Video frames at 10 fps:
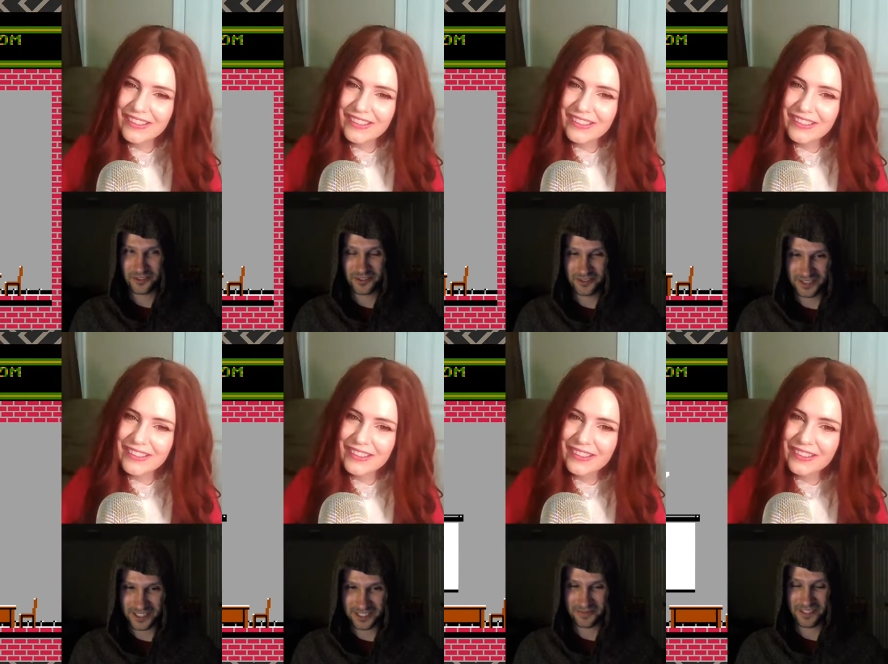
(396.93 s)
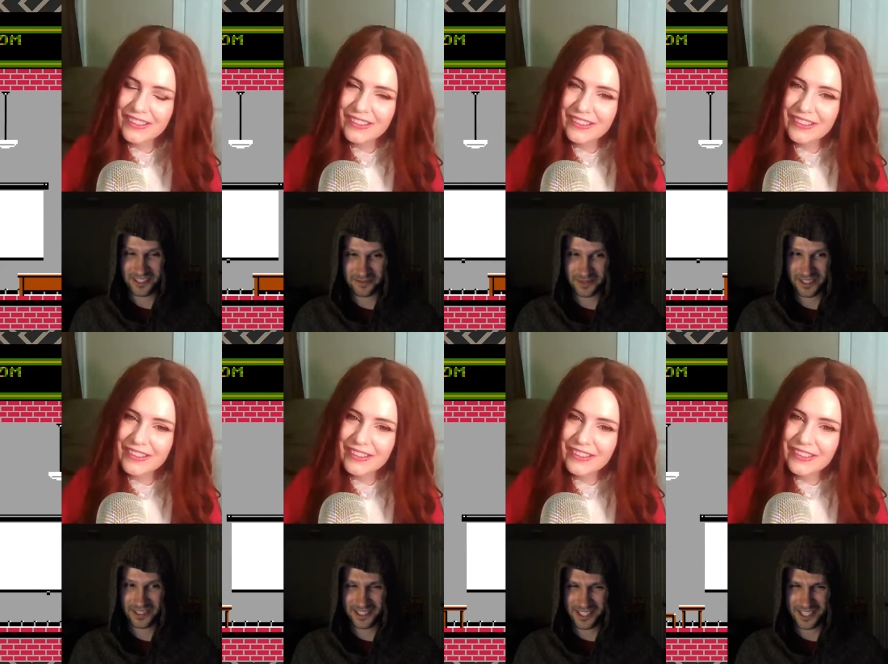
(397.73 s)
Speaker 1: for losing it because I'm
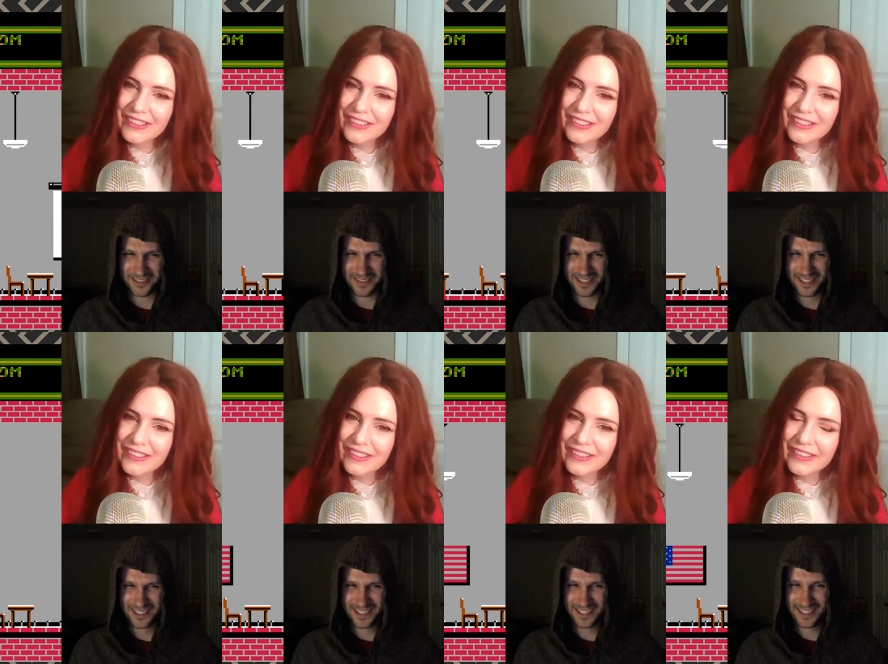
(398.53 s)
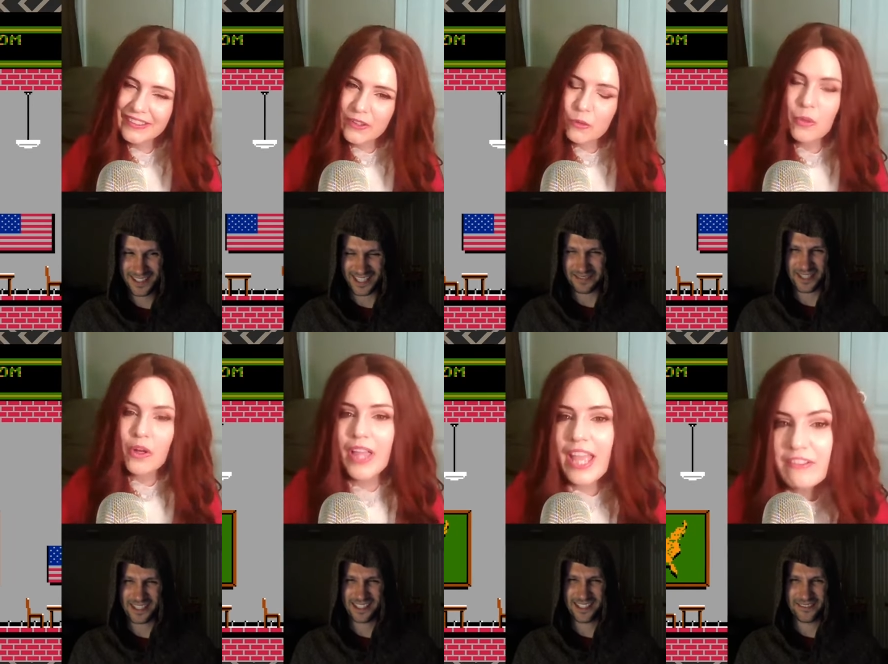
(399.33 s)
playing the game. Well, like,
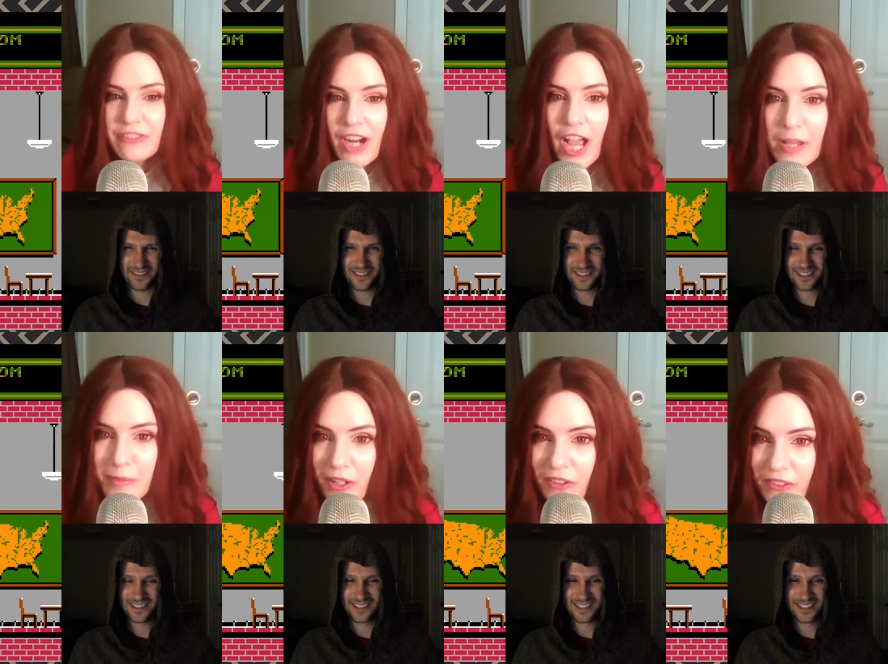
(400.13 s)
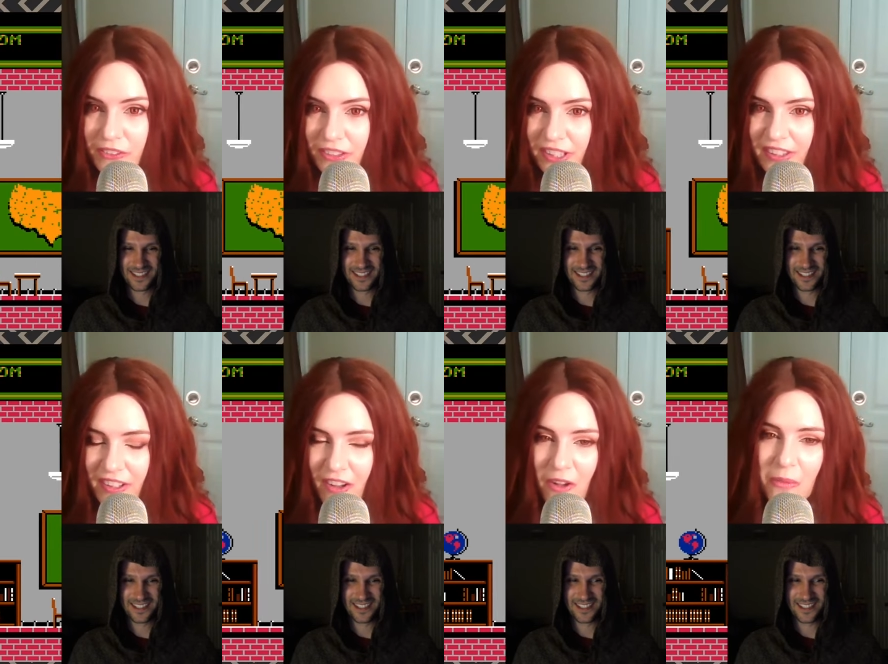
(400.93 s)
and
Speaker 2: a... for eyeballs in the
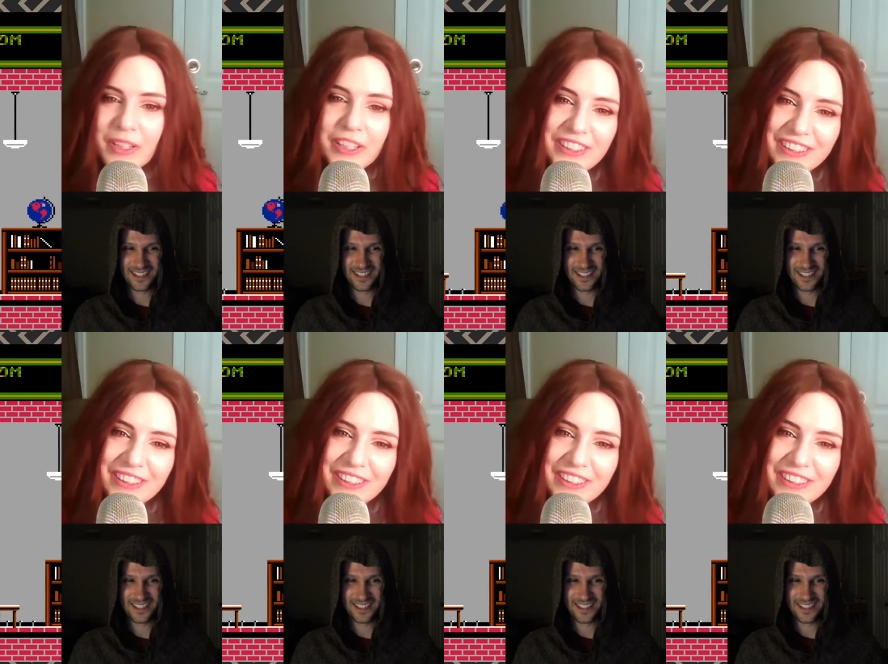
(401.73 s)
hallway.